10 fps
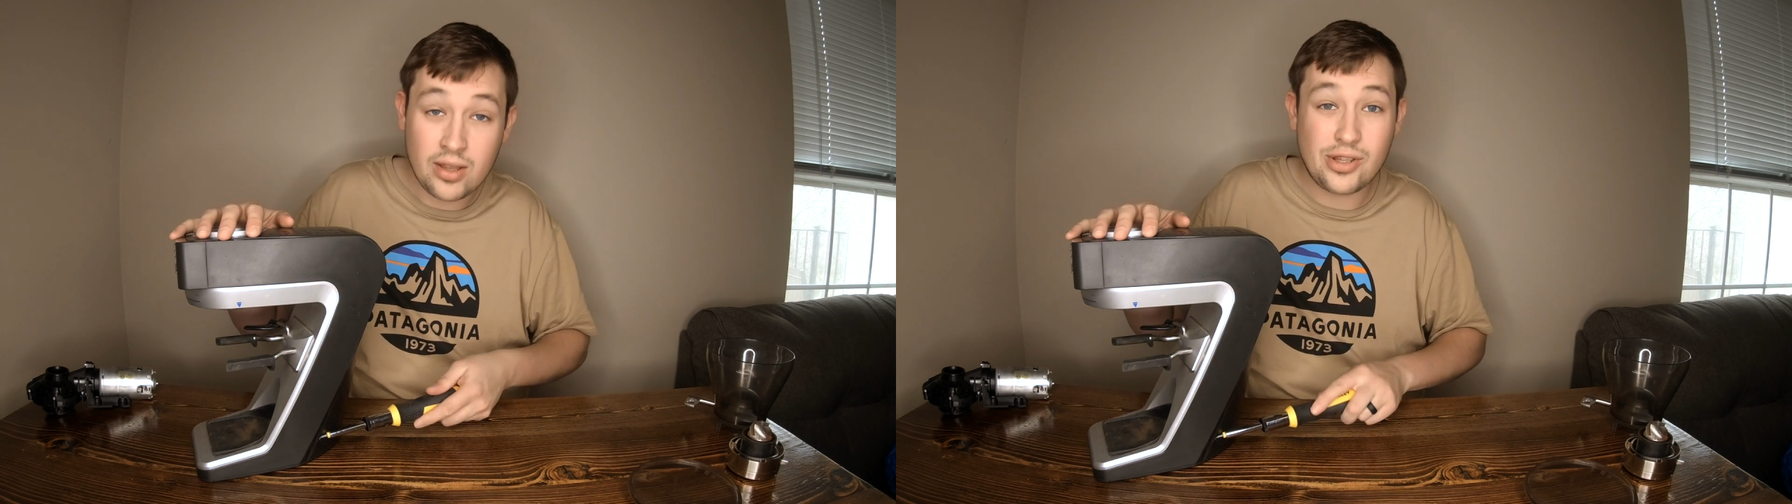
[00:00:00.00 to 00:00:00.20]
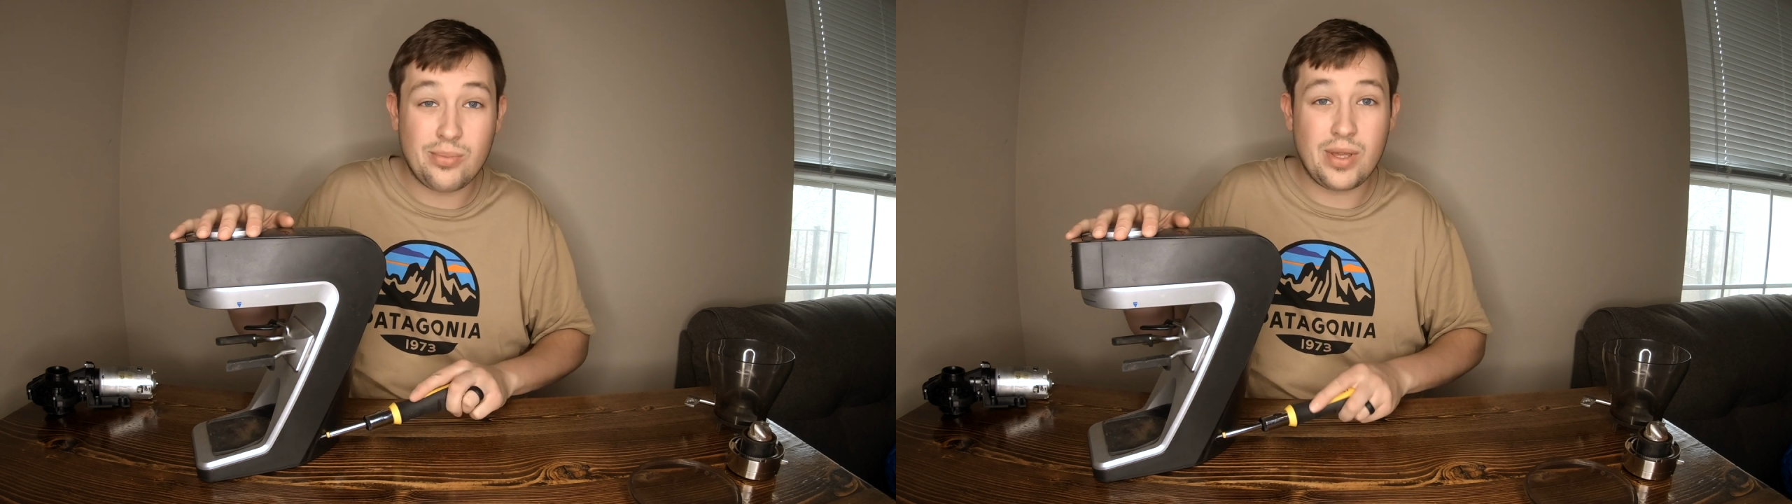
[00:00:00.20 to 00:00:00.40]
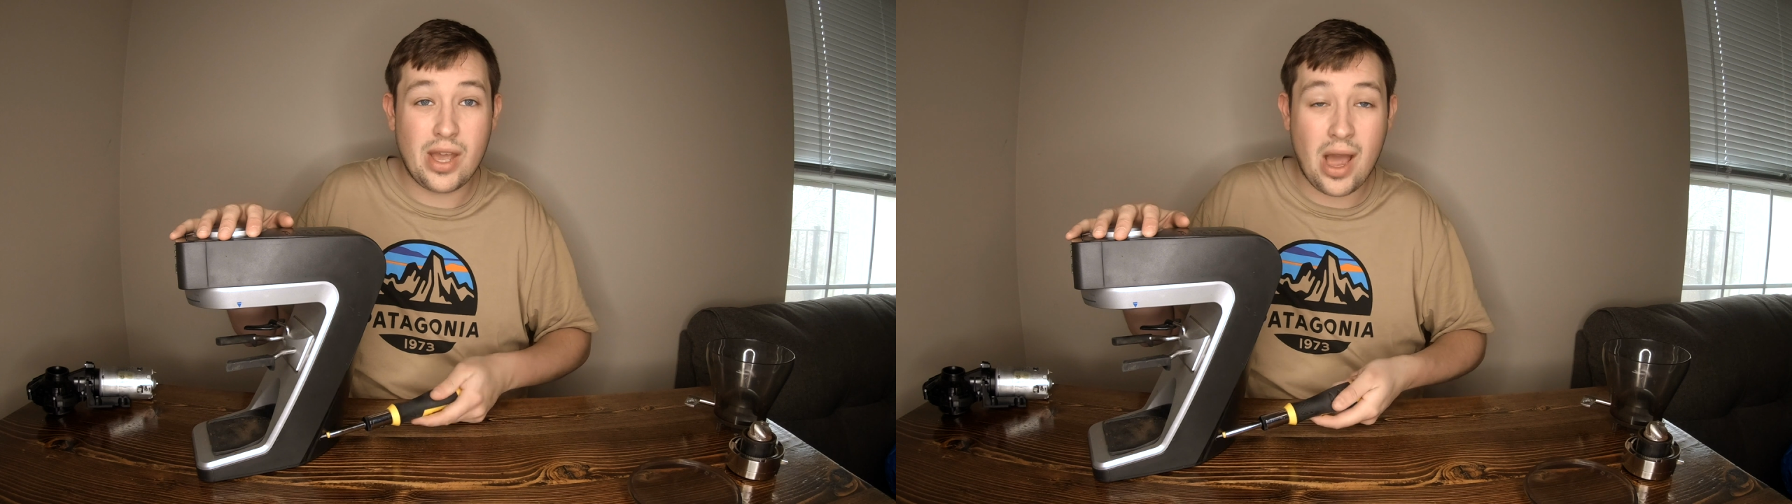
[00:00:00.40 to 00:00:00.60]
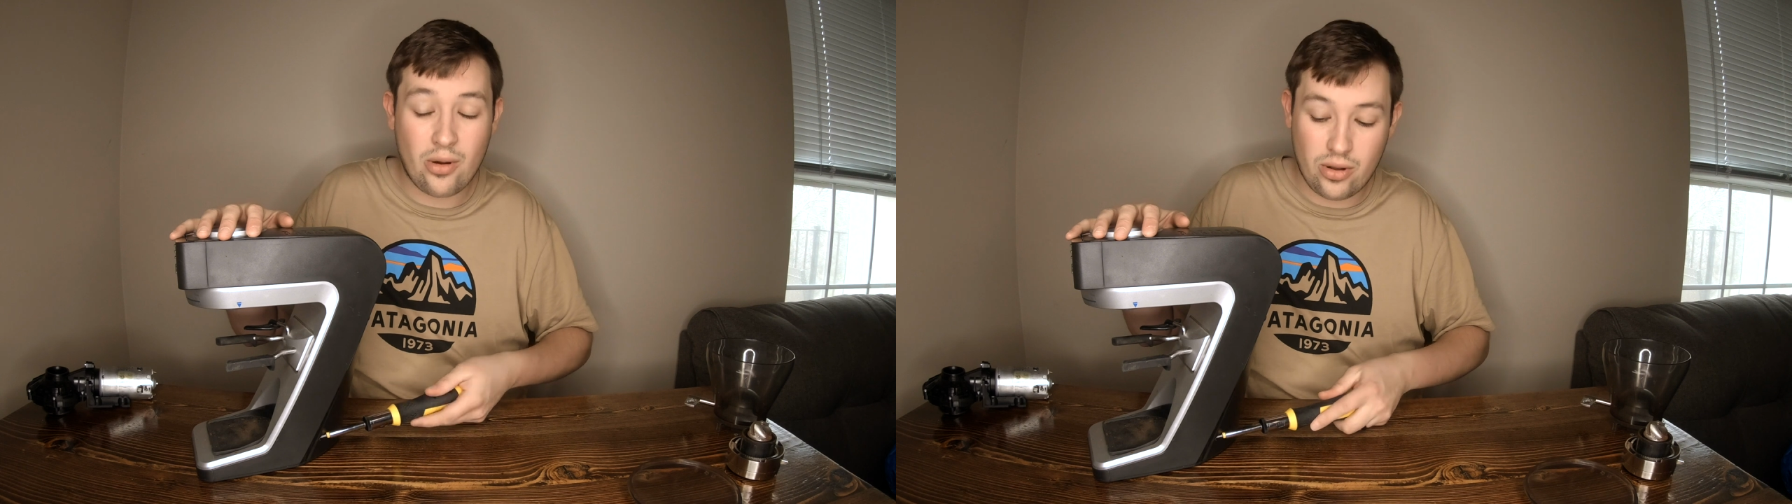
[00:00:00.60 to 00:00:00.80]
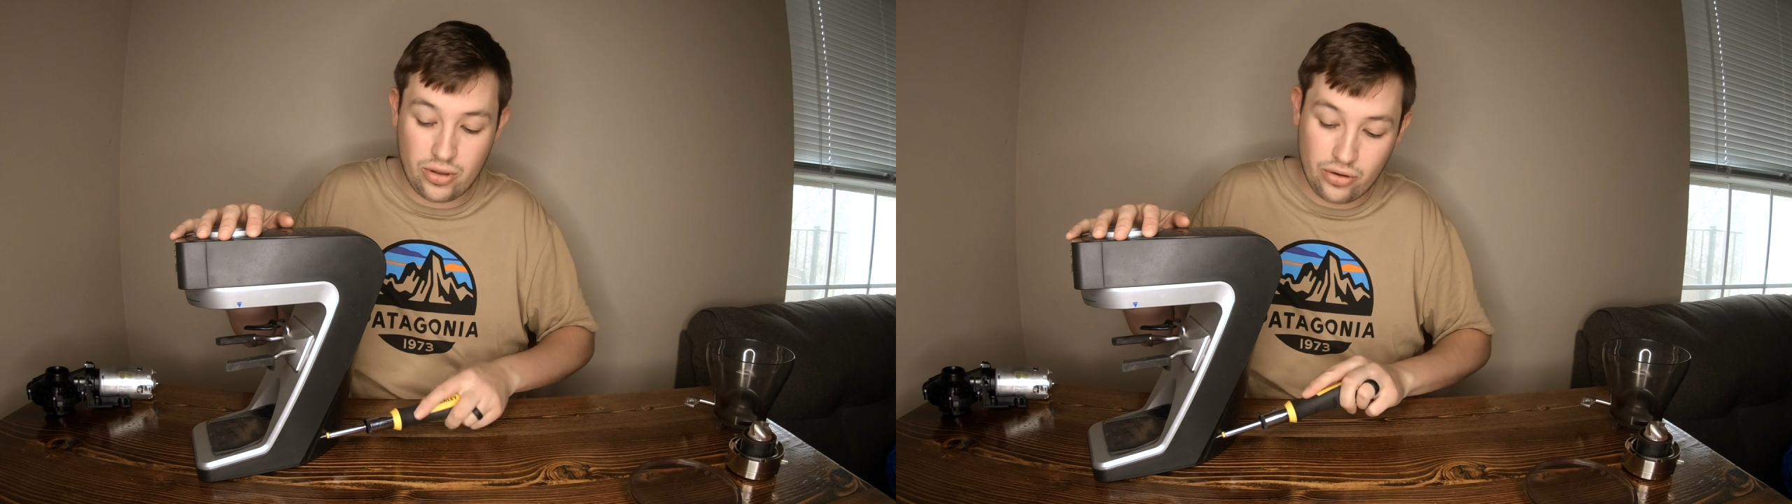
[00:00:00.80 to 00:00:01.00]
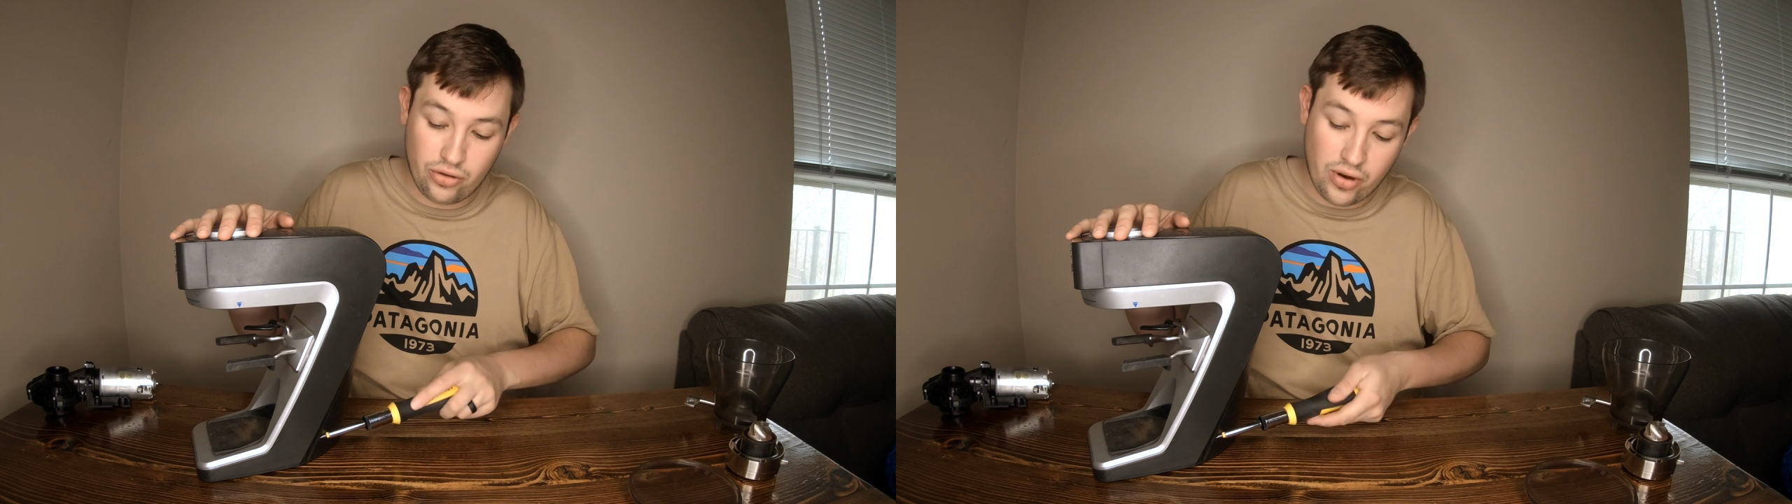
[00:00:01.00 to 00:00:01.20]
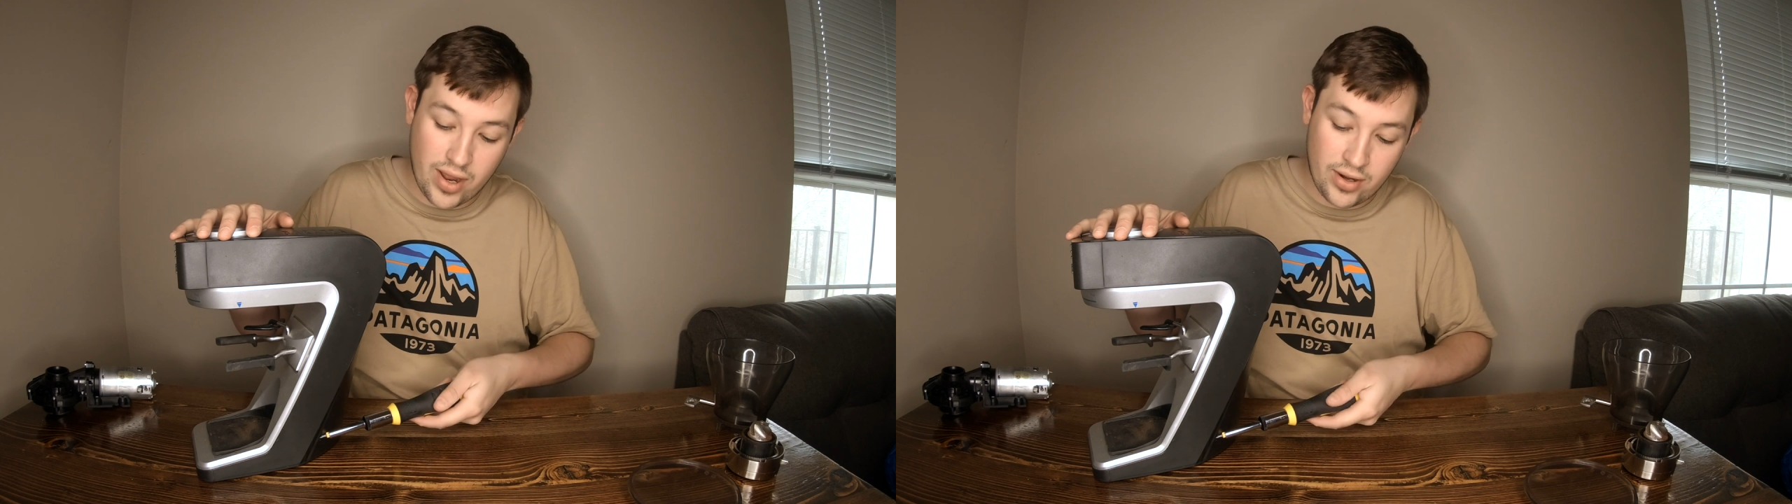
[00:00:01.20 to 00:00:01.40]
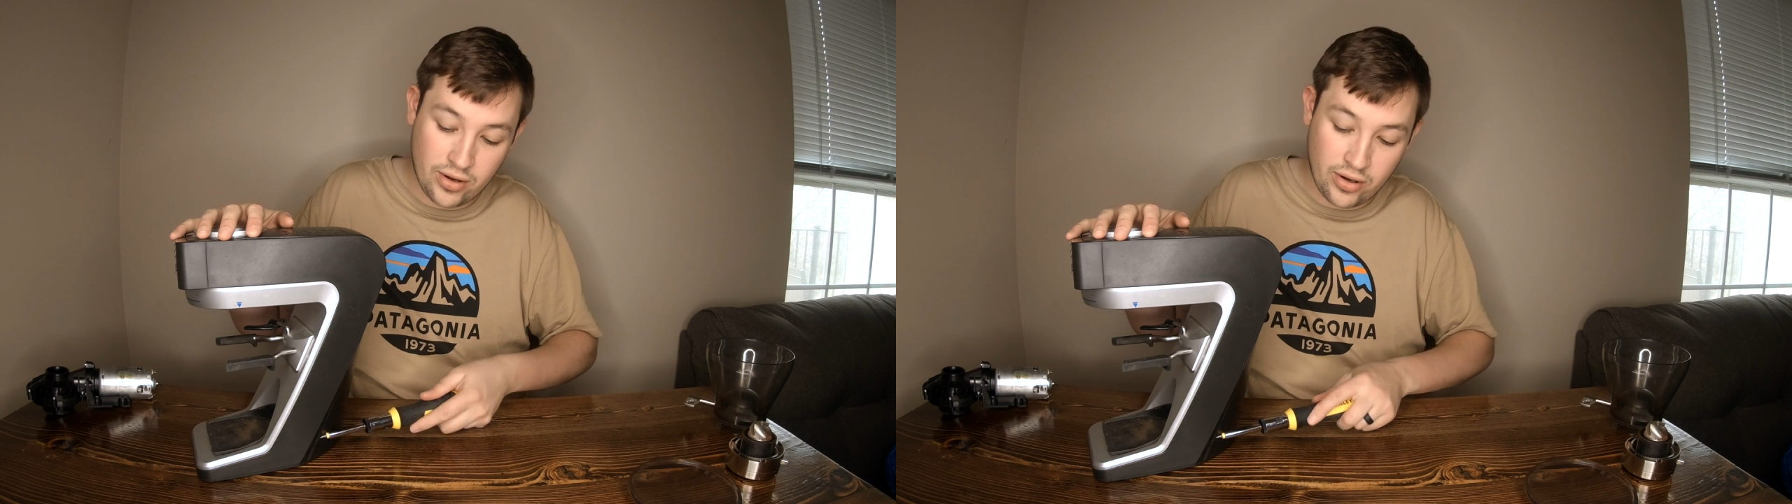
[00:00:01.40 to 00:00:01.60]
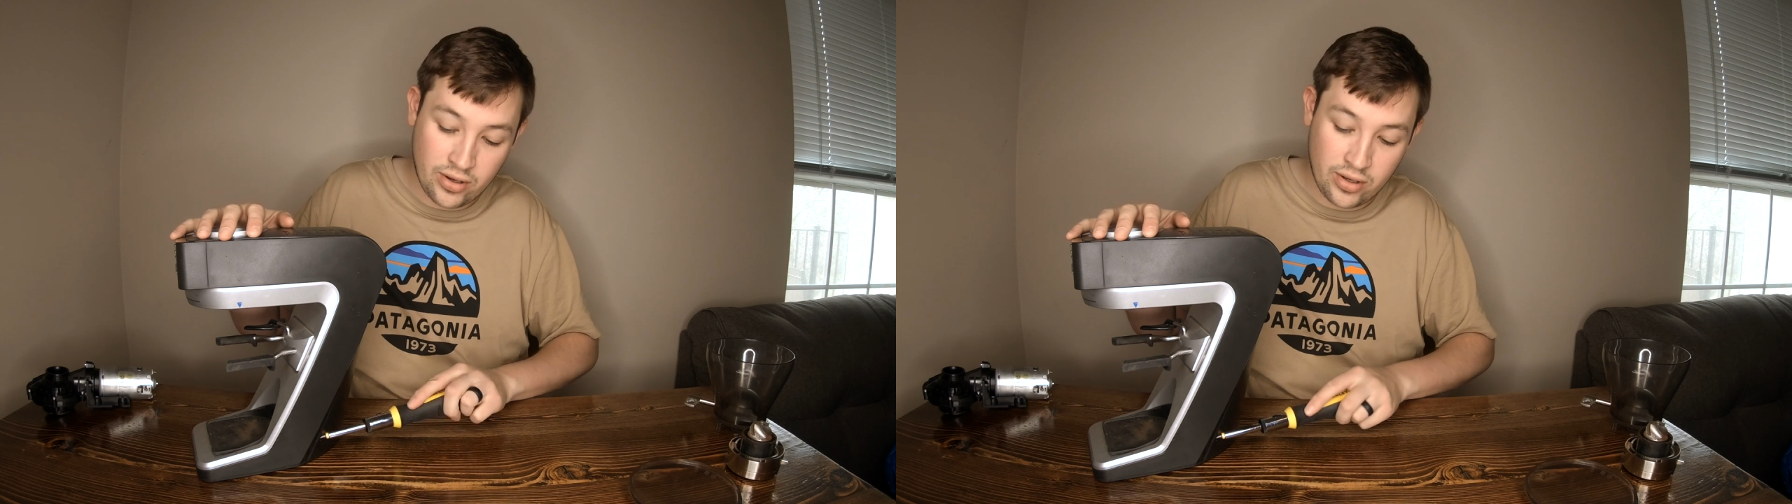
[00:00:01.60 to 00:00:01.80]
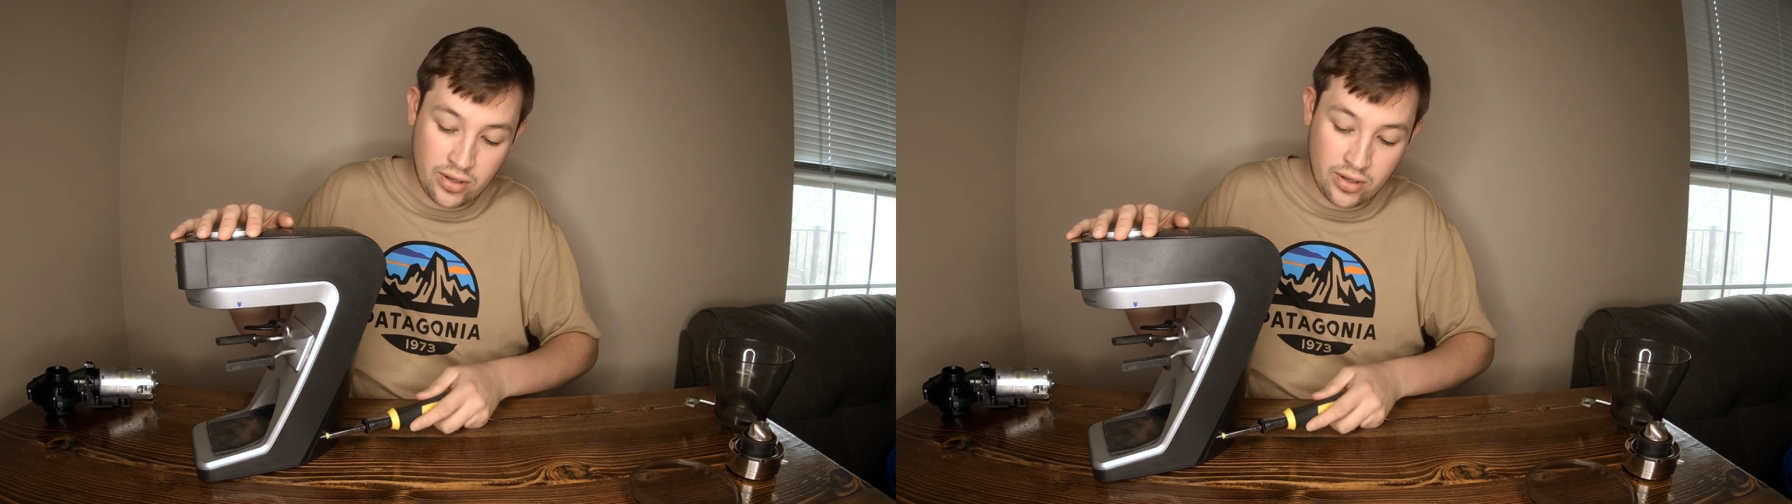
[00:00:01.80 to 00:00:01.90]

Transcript: to be out your grinder